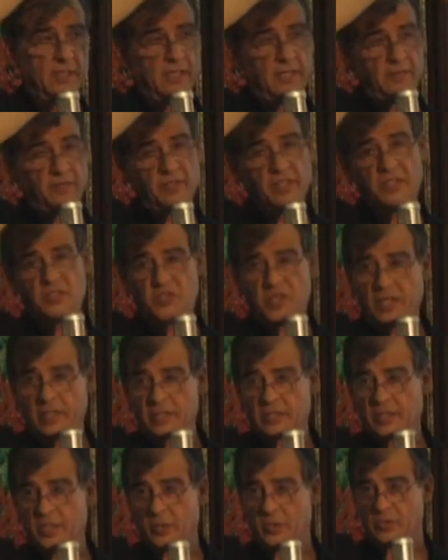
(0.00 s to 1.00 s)
the angelic
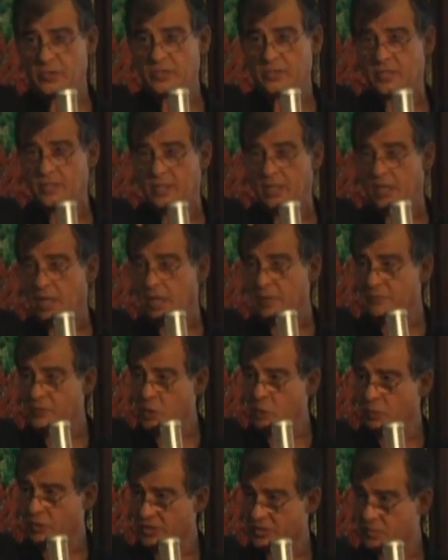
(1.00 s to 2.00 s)
host of
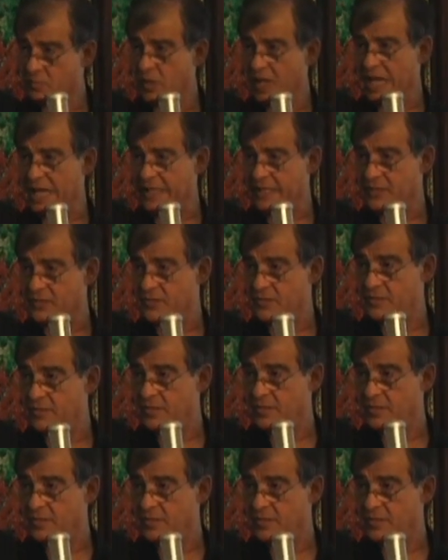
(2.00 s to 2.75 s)
numerous planets.